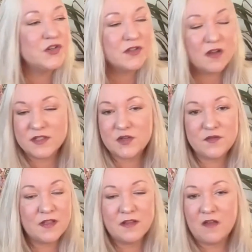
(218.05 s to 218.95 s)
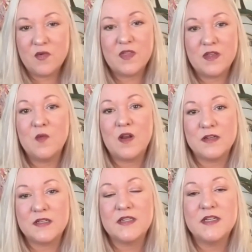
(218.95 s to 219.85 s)
because obviously you fell in love with it and
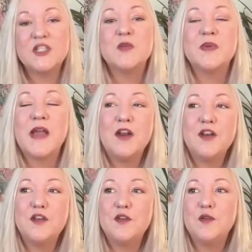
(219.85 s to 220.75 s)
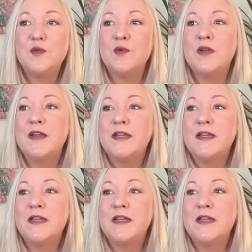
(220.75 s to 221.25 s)
wanted to teach it, but how did you